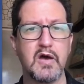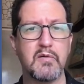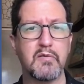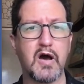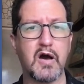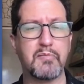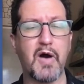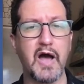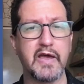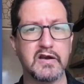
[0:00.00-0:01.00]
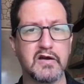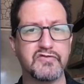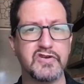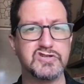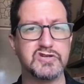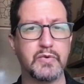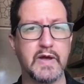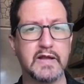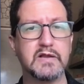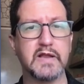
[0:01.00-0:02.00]
pocket of tissue
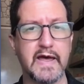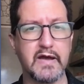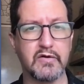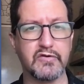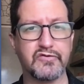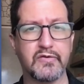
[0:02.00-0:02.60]
in layers.